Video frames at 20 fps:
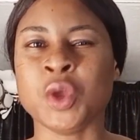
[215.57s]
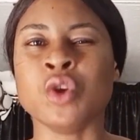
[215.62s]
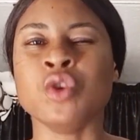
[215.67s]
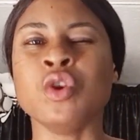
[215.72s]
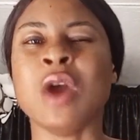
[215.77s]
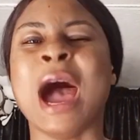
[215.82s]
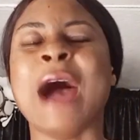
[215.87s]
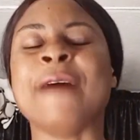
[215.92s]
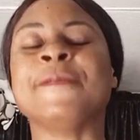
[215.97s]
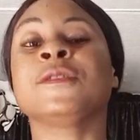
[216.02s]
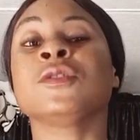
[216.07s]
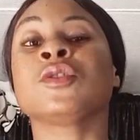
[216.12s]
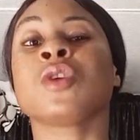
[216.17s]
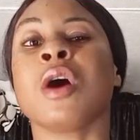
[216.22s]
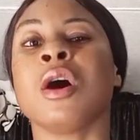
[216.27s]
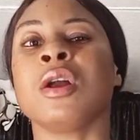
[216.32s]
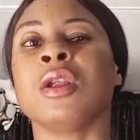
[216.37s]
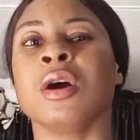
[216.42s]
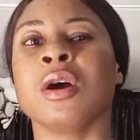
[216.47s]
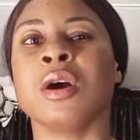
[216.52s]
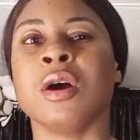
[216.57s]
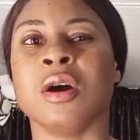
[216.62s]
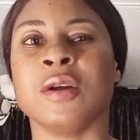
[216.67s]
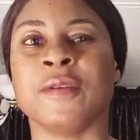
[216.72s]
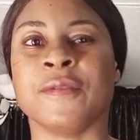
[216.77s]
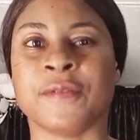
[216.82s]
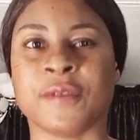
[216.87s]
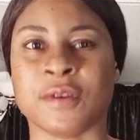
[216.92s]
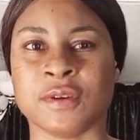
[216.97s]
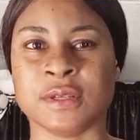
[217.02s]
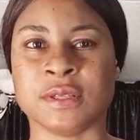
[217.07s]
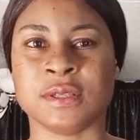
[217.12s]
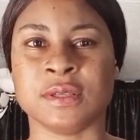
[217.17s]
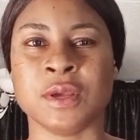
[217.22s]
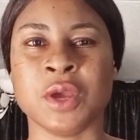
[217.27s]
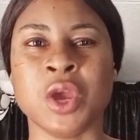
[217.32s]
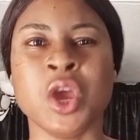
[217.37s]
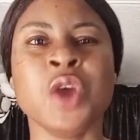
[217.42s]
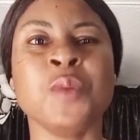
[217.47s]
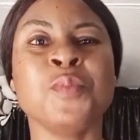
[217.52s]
you have to call on God first,